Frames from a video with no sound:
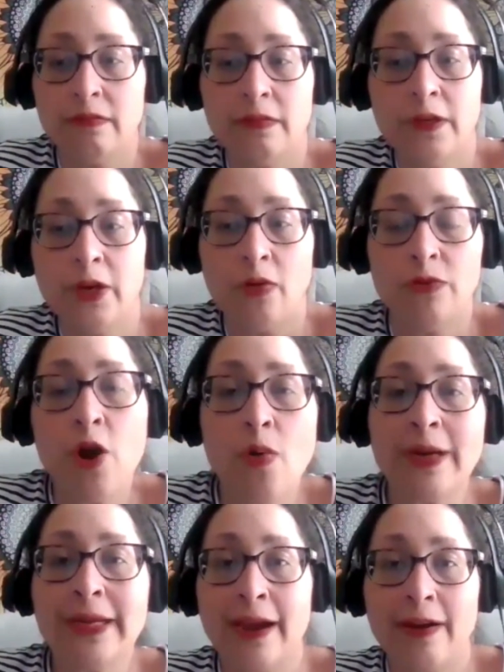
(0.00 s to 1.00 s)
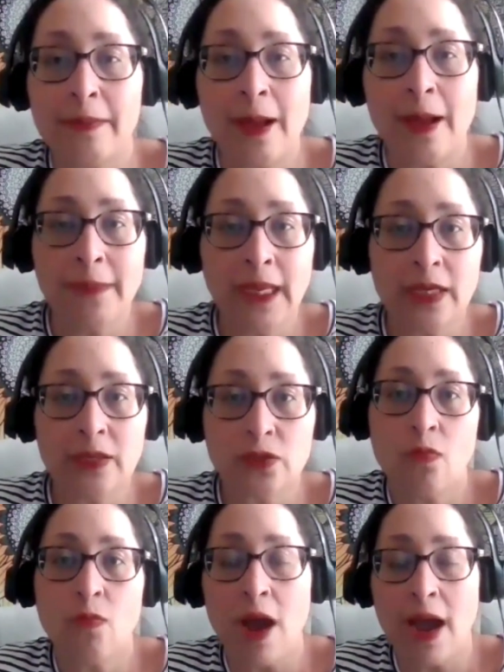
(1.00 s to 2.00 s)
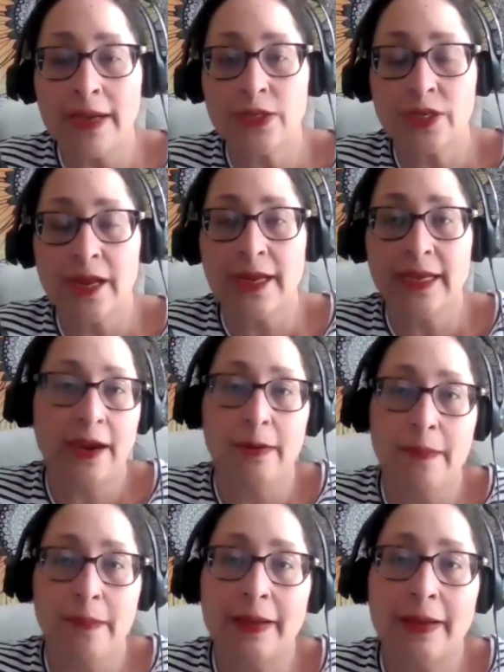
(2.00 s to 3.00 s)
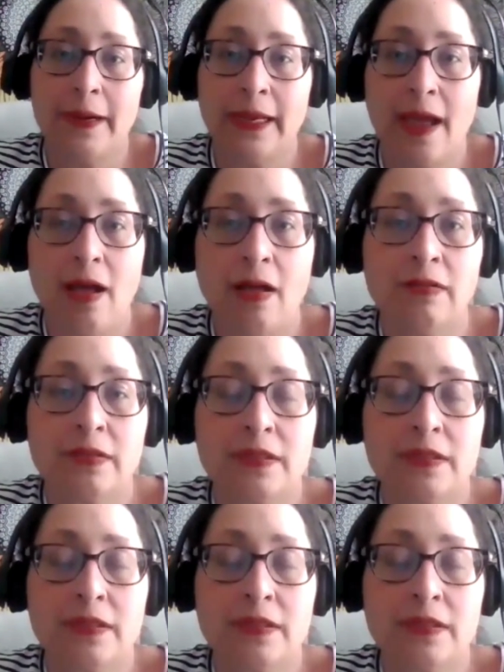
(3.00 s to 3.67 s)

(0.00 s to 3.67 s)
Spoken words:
No one cared about me. So why should I care about anybody else?